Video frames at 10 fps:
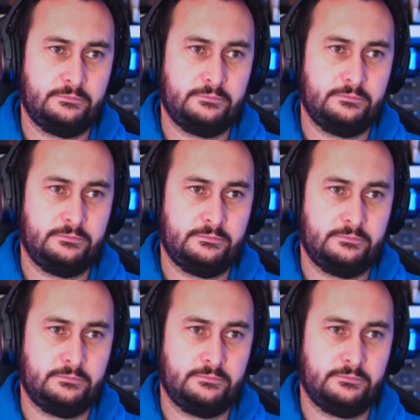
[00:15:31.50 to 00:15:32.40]

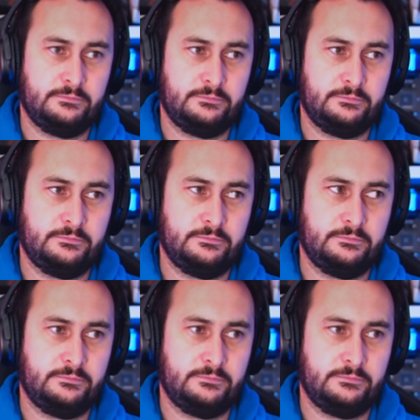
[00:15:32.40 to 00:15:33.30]

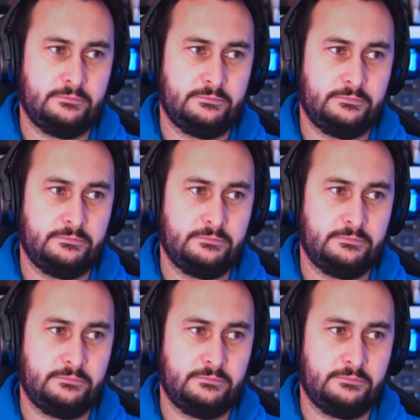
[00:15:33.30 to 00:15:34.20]

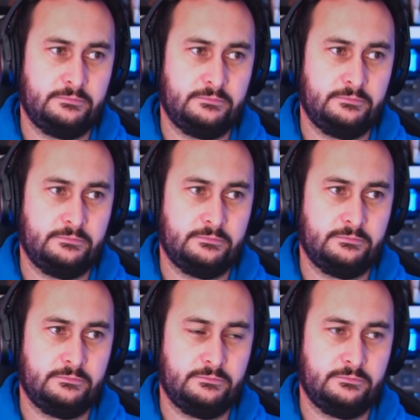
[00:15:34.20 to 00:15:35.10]

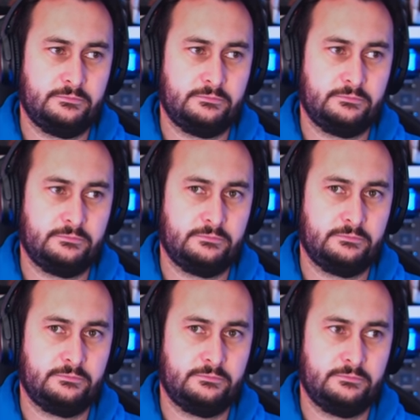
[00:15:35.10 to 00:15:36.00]

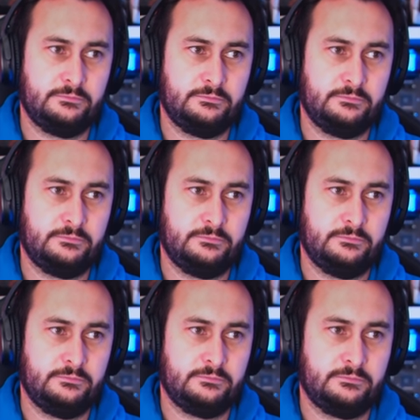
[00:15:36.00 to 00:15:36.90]

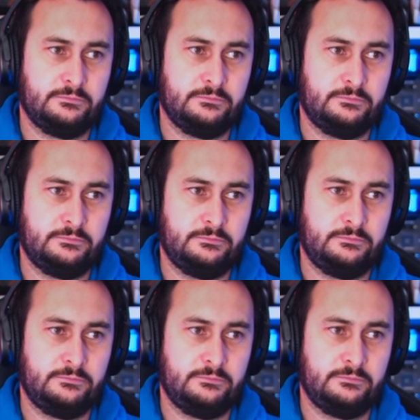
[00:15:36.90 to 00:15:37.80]

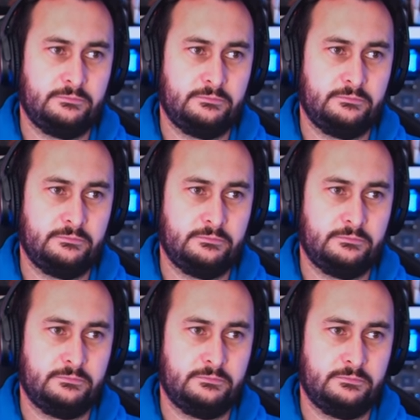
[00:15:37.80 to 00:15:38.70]

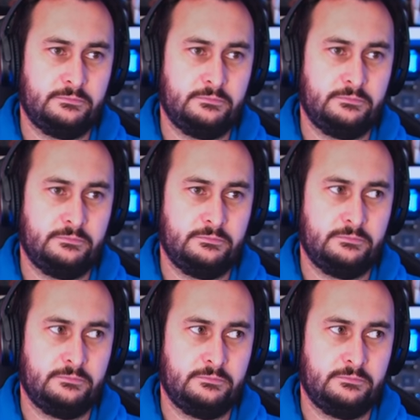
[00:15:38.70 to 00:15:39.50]
(not speaking)